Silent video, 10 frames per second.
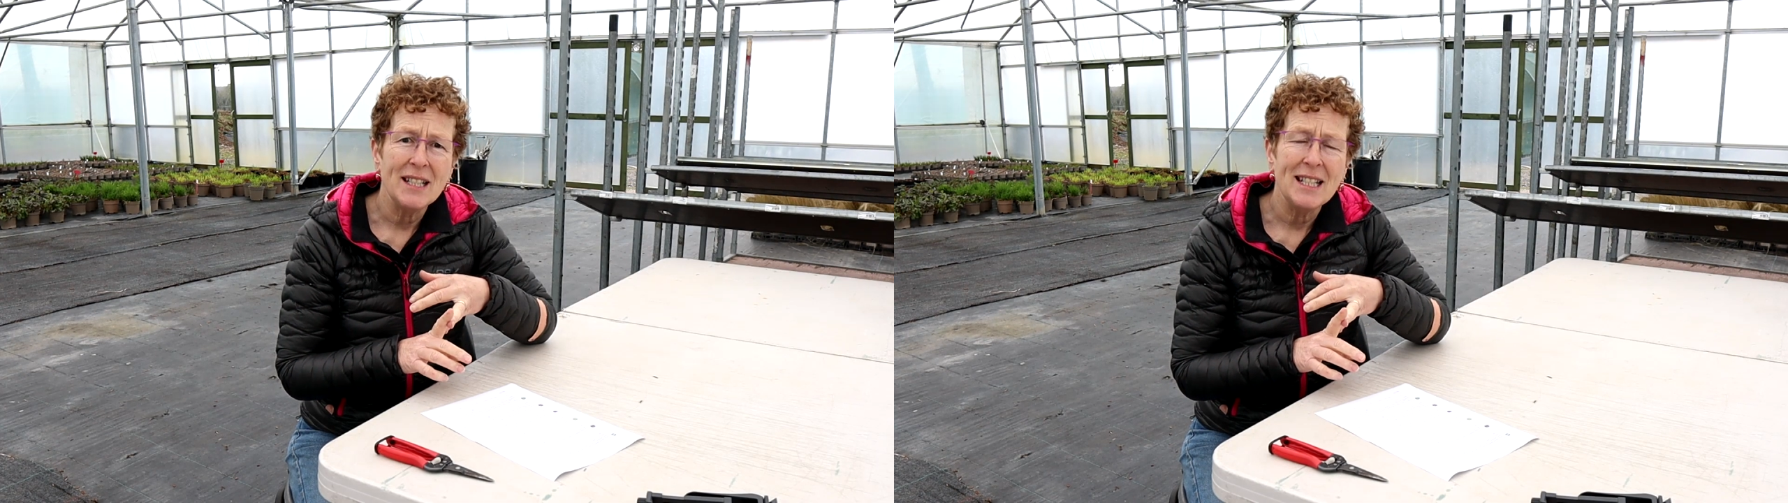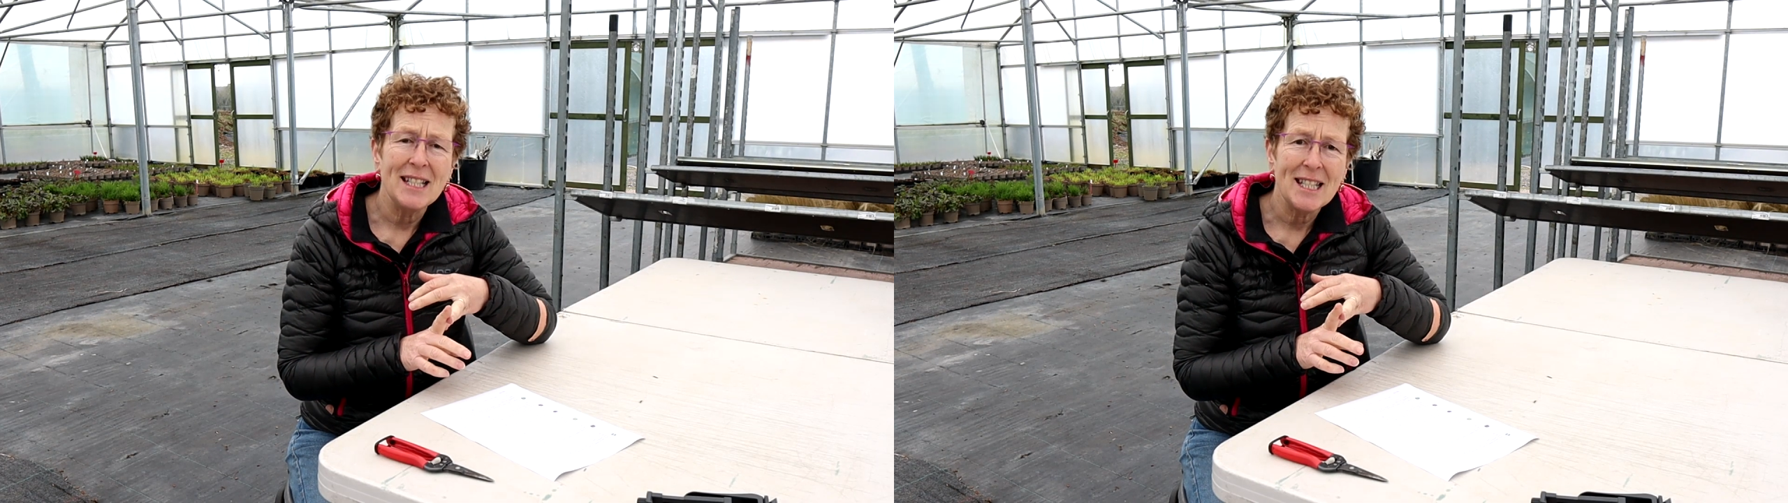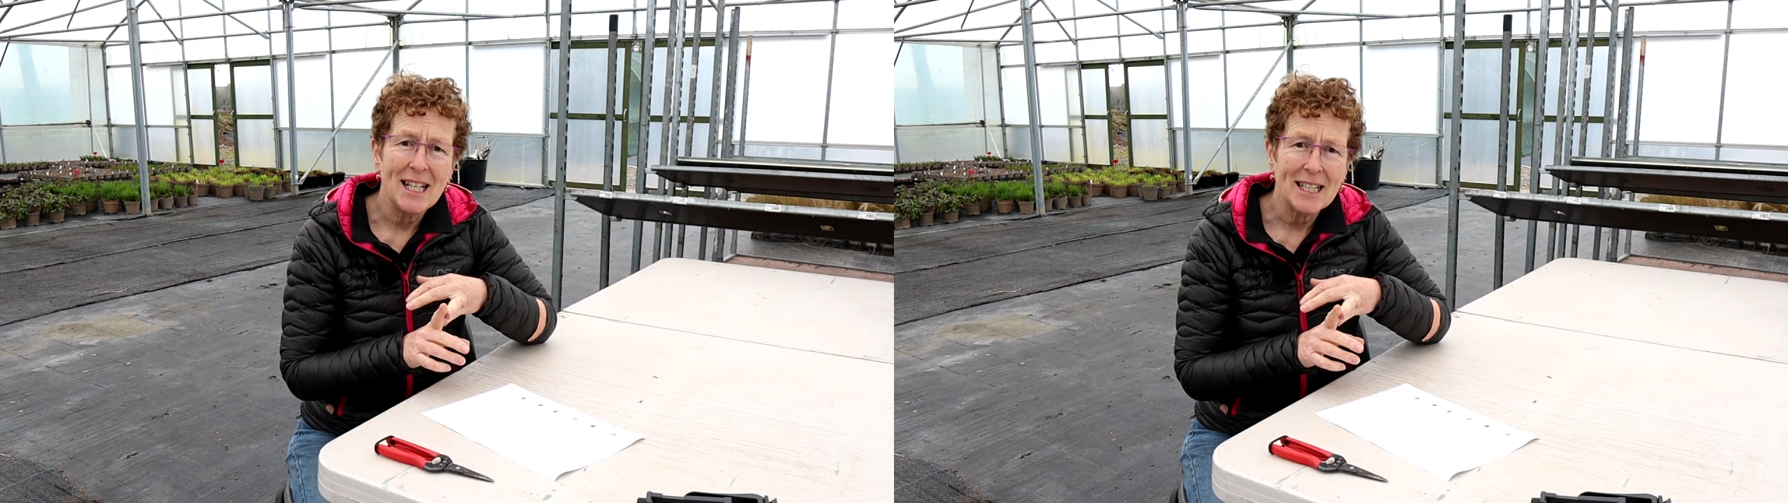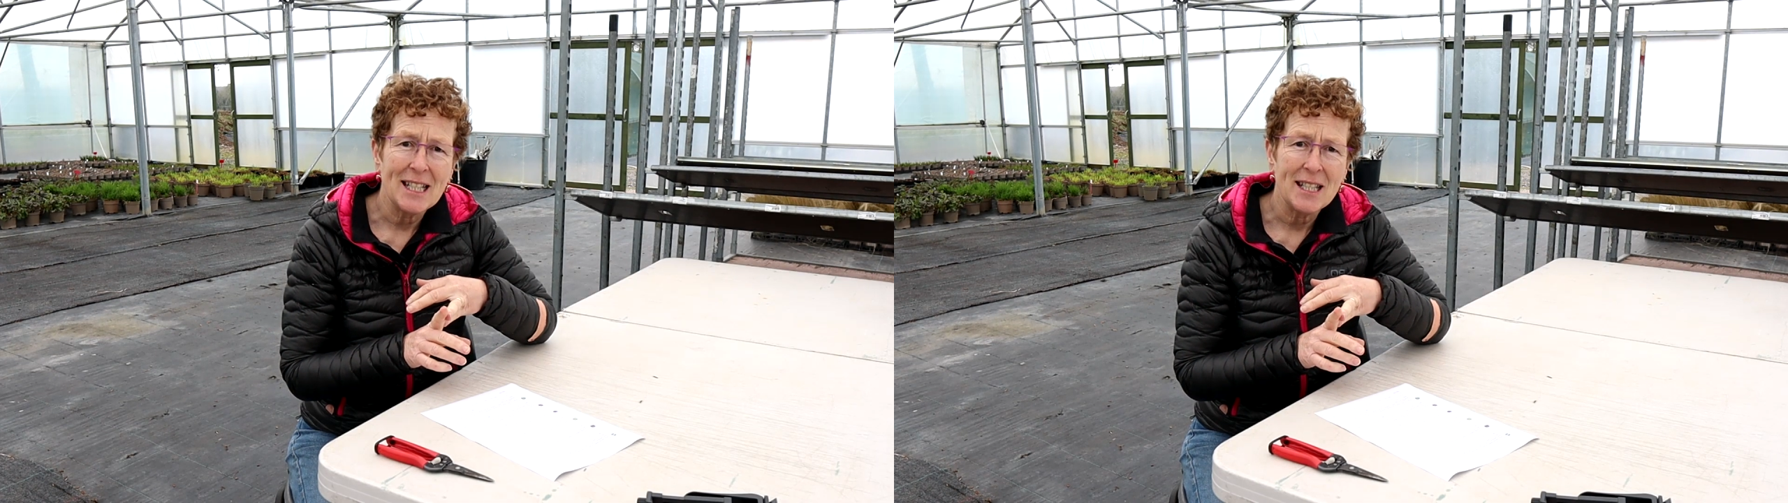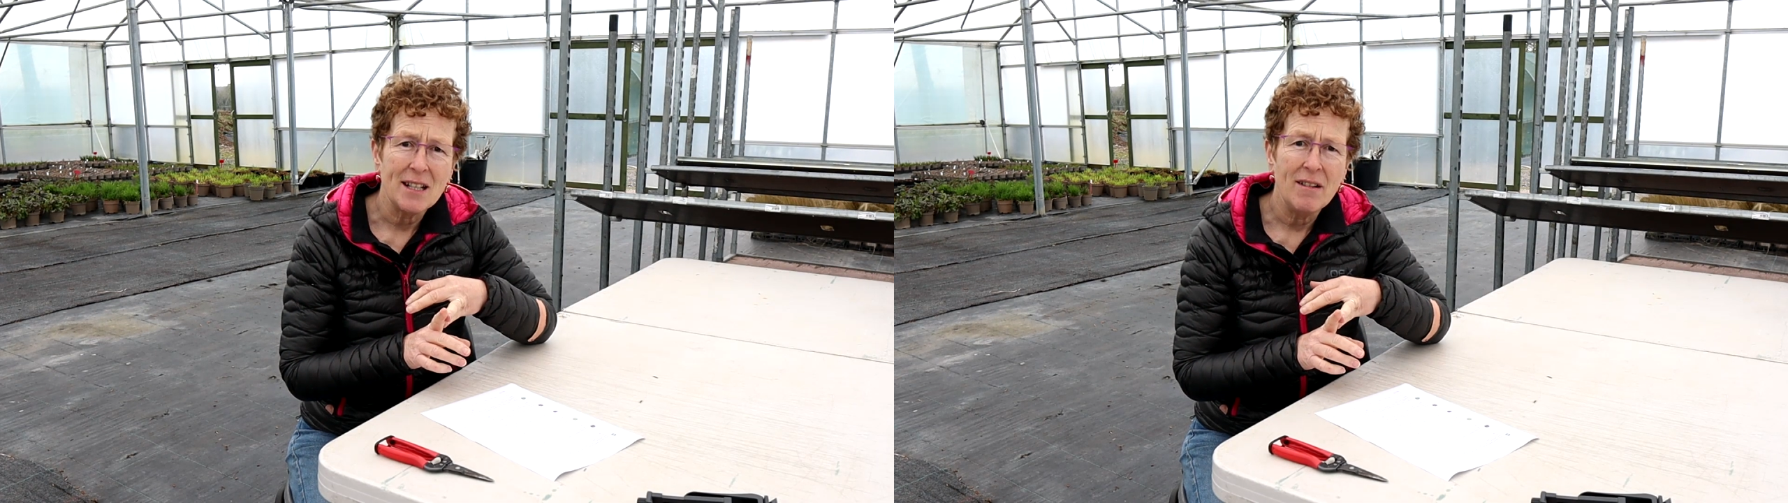and
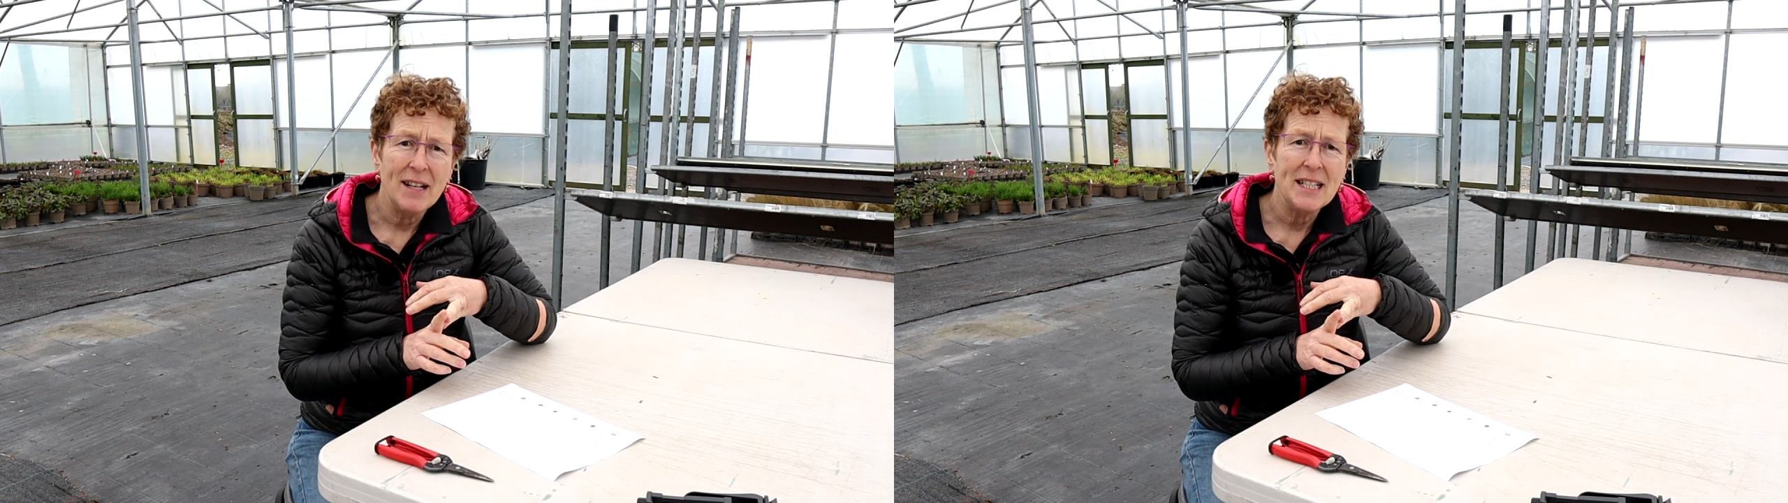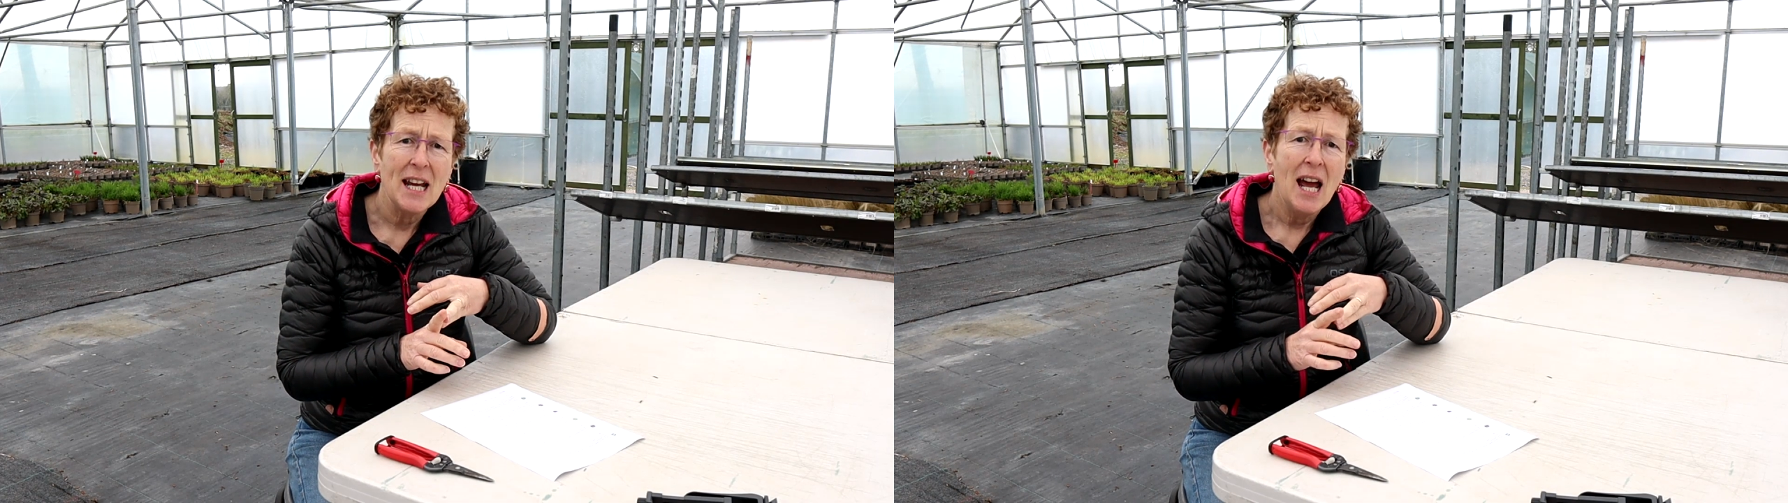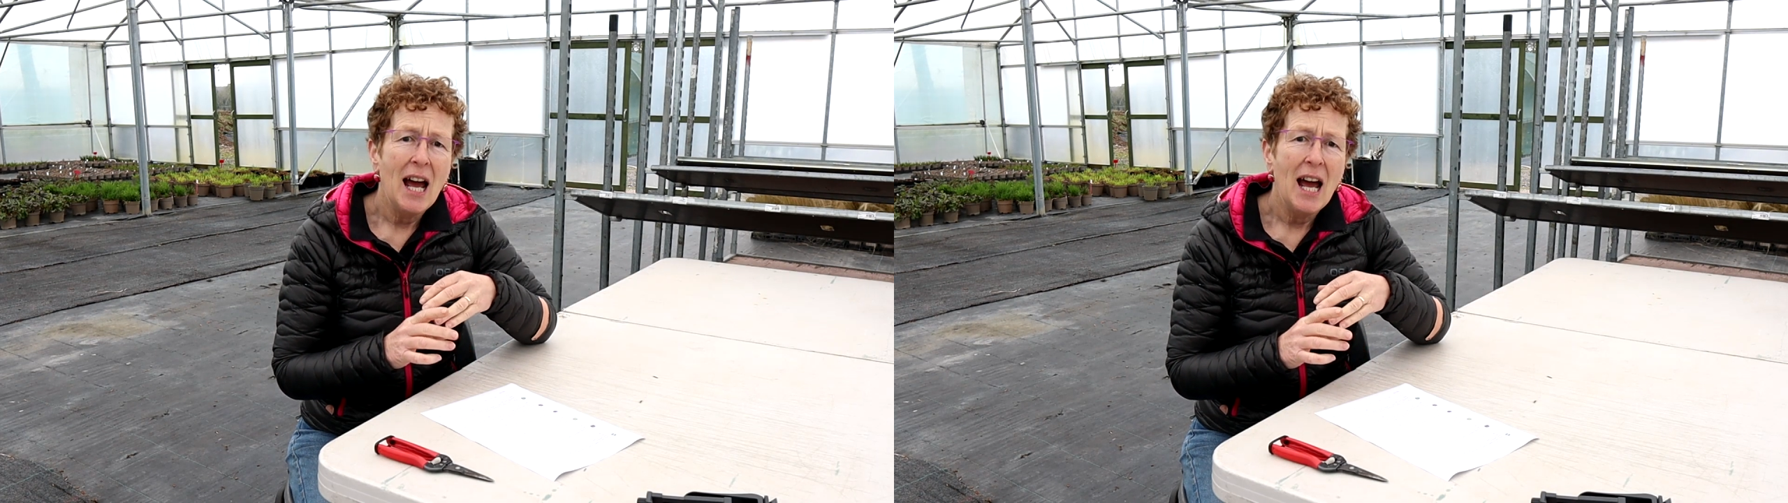insecticide